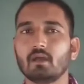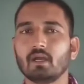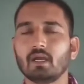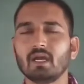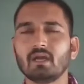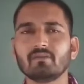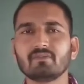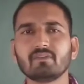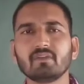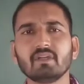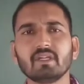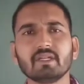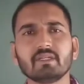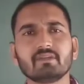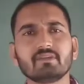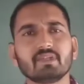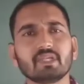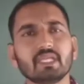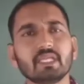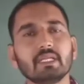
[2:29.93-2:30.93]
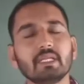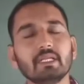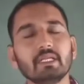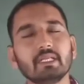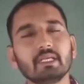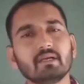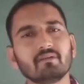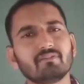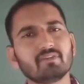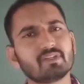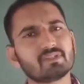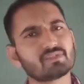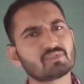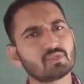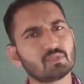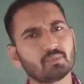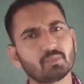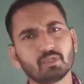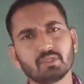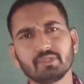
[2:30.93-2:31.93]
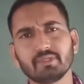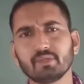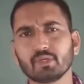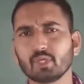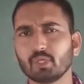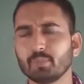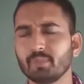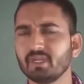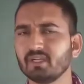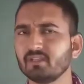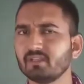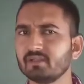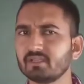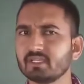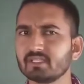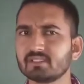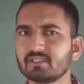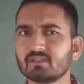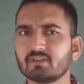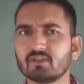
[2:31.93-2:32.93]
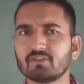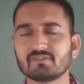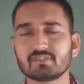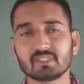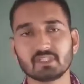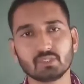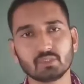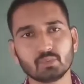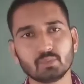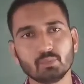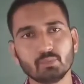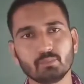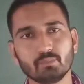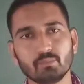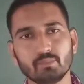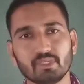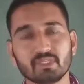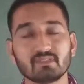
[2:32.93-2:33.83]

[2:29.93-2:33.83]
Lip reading: After entering in India, first of all they occupied the region of Sindhu.